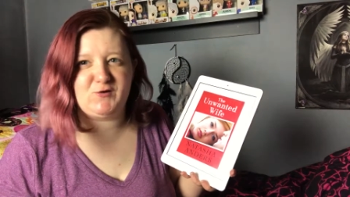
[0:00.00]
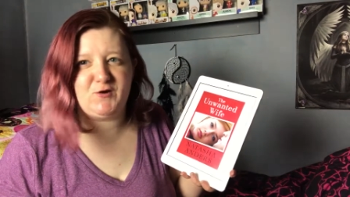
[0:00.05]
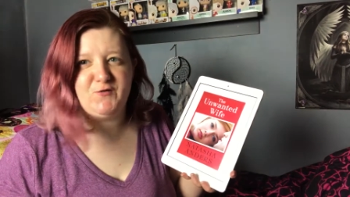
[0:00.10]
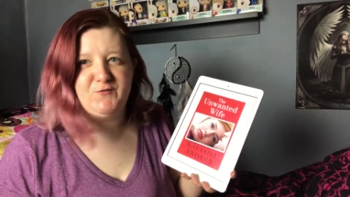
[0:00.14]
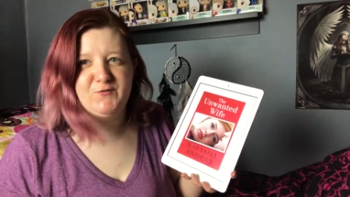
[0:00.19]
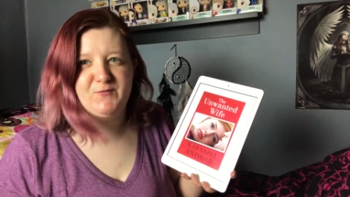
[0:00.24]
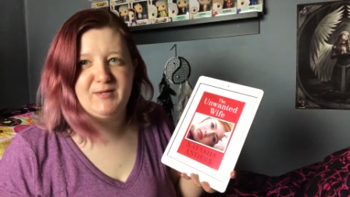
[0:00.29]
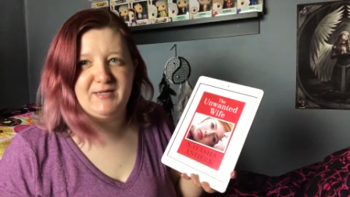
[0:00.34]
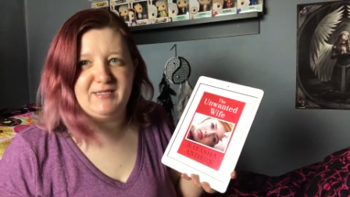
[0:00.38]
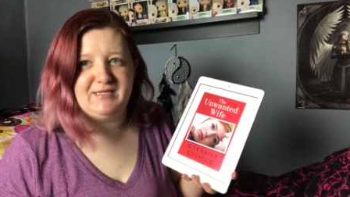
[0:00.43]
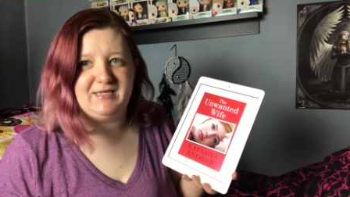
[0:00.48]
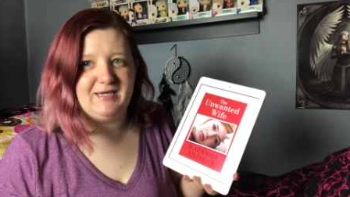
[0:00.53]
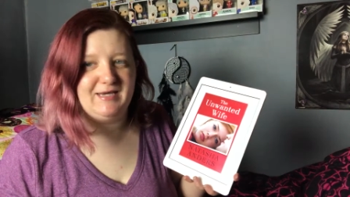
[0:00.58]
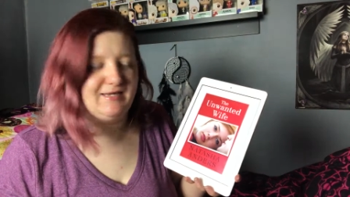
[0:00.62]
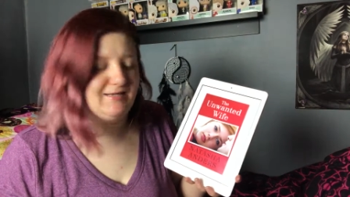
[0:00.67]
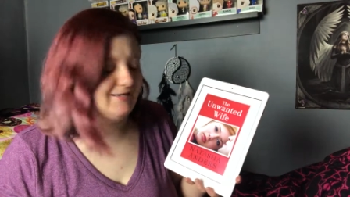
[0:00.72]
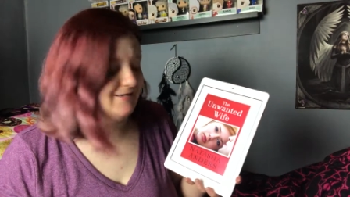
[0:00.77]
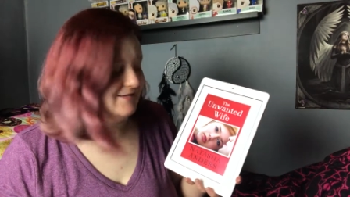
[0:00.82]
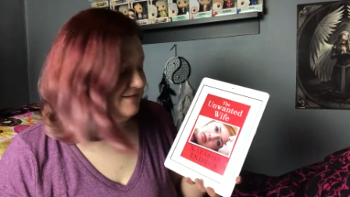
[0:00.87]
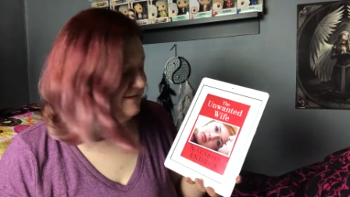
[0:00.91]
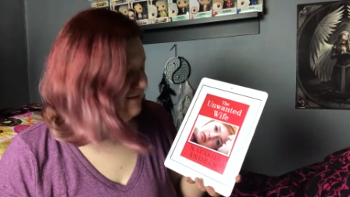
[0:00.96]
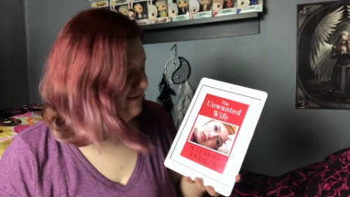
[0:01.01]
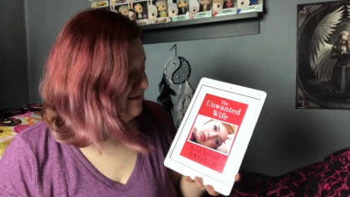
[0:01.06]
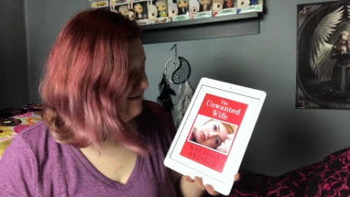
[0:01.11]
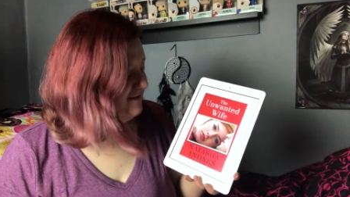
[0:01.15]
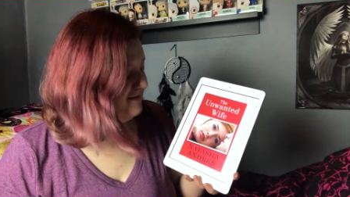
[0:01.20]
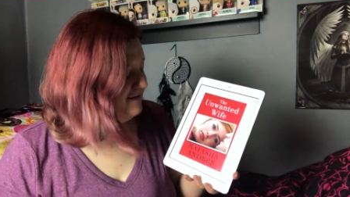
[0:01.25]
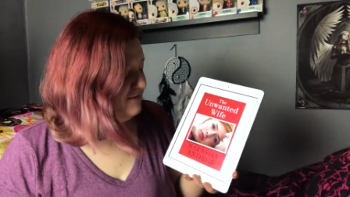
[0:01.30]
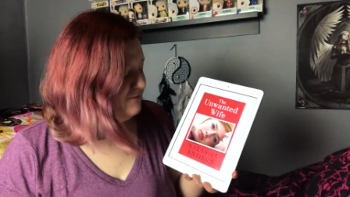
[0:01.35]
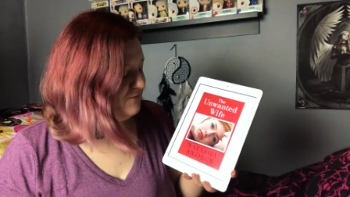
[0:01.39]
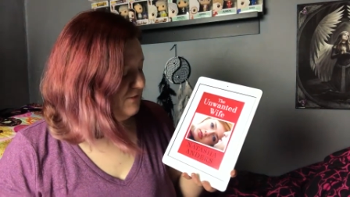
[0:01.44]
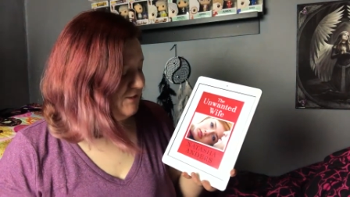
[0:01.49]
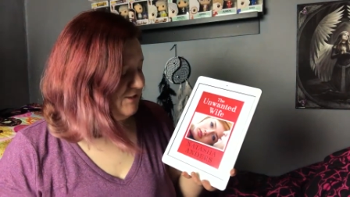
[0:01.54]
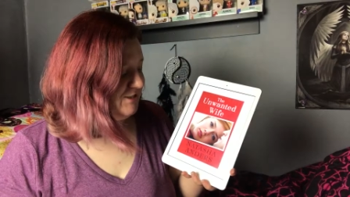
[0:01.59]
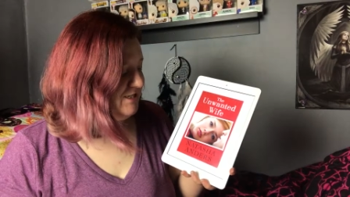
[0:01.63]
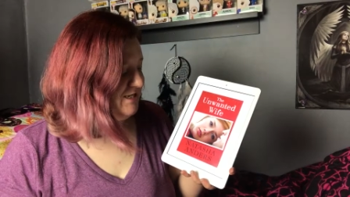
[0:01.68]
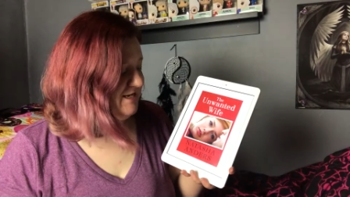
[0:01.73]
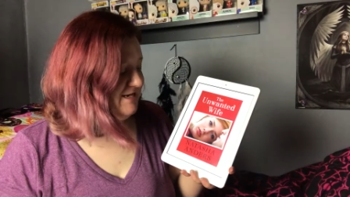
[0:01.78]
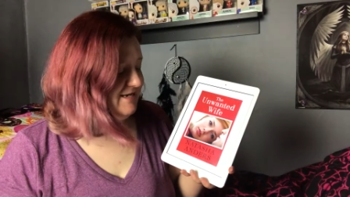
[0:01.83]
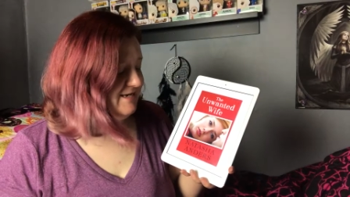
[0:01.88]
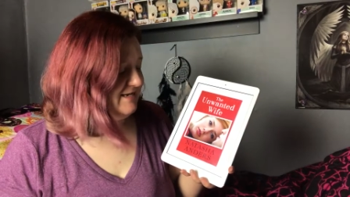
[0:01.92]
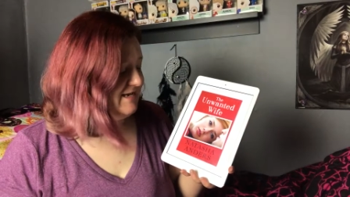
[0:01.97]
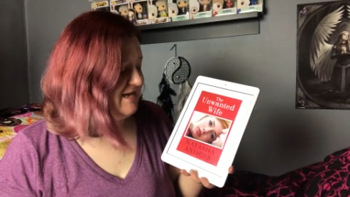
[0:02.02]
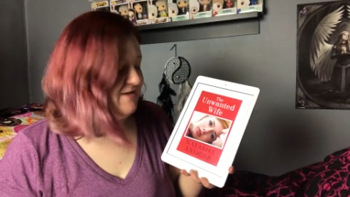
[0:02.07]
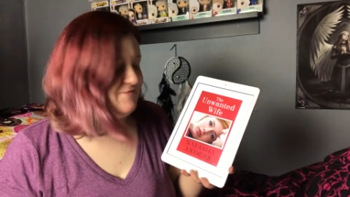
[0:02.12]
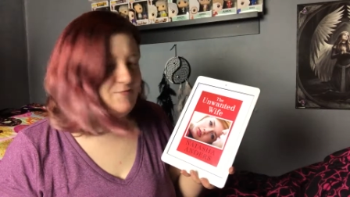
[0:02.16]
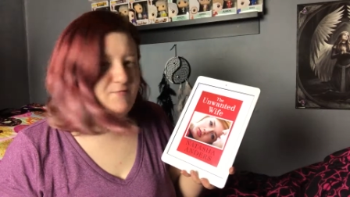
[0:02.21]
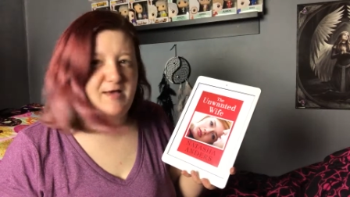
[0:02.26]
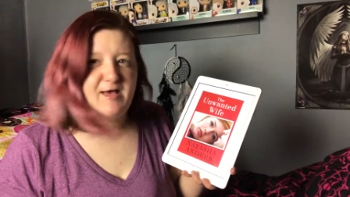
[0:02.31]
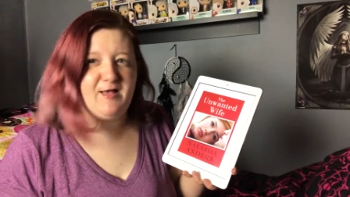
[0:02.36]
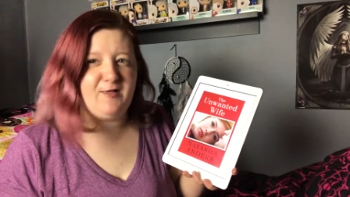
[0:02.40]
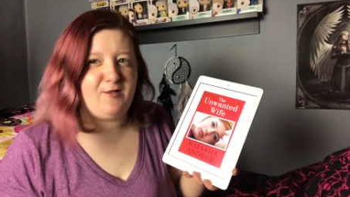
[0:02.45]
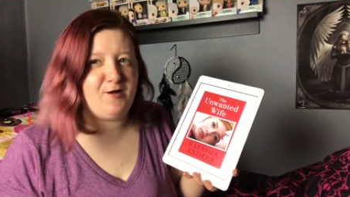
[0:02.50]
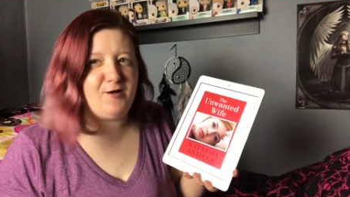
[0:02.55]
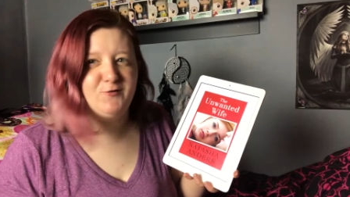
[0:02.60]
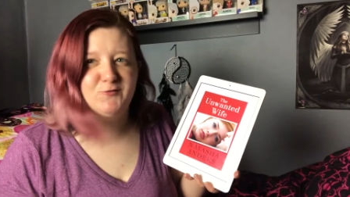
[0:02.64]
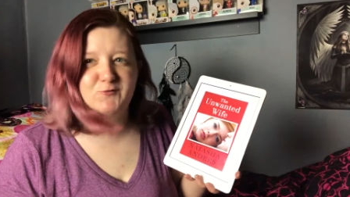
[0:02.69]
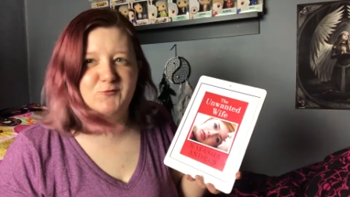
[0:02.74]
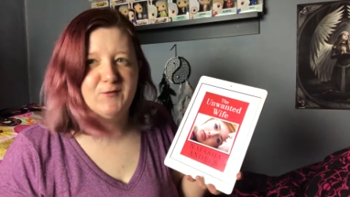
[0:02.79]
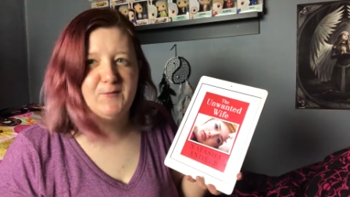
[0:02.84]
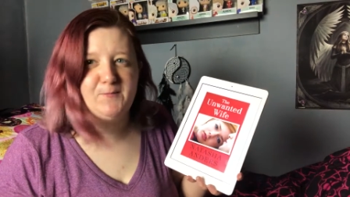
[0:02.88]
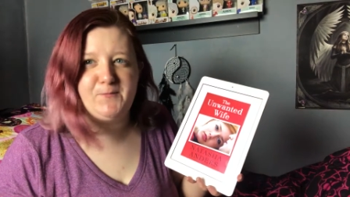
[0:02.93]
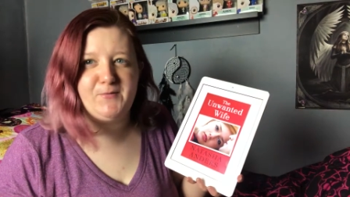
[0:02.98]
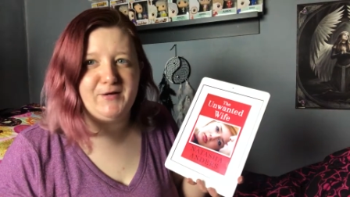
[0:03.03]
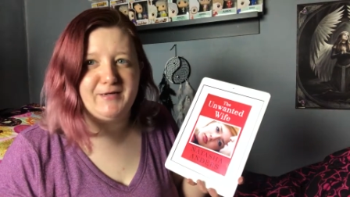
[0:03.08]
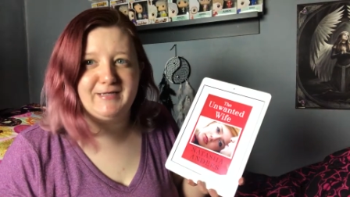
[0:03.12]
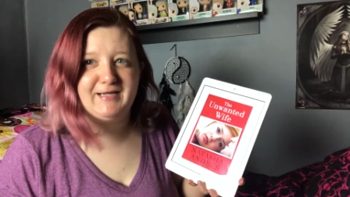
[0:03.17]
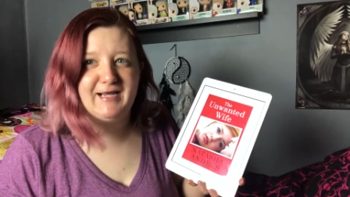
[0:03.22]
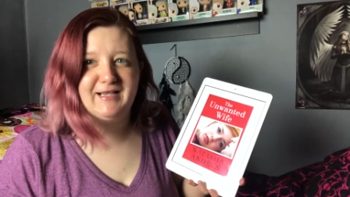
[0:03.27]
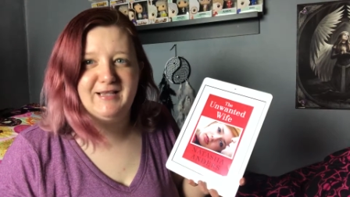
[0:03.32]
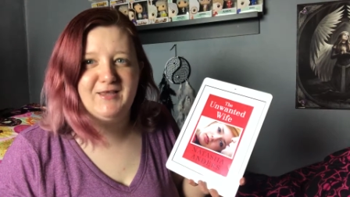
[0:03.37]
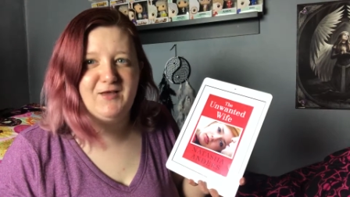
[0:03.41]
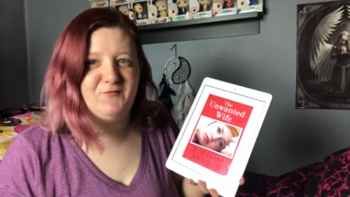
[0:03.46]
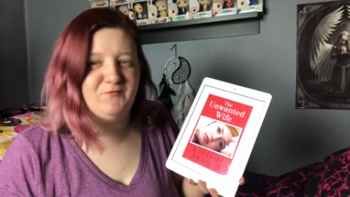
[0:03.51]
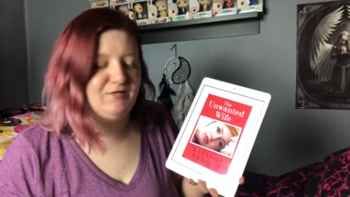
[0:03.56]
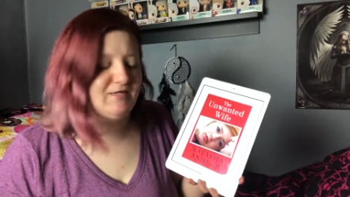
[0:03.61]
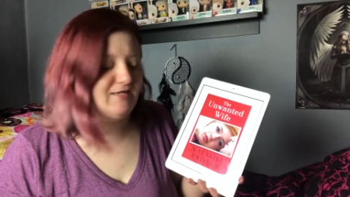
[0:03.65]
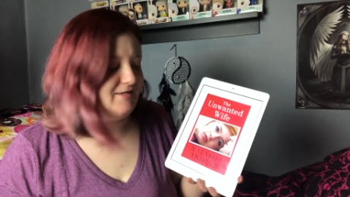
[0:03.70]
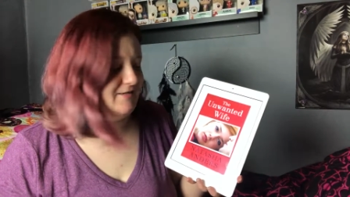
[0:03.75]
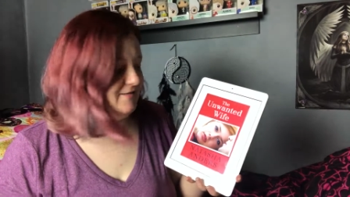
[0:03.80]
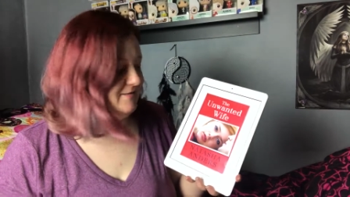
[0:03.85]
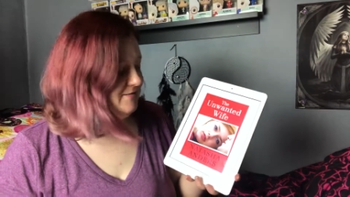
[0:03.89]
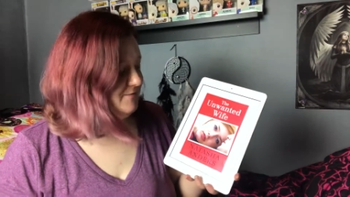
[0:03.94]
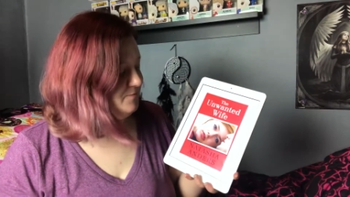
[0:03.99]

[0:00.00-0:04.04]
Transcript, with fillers: sorry for him at the end. But she gave him hell all through the book and I loved it.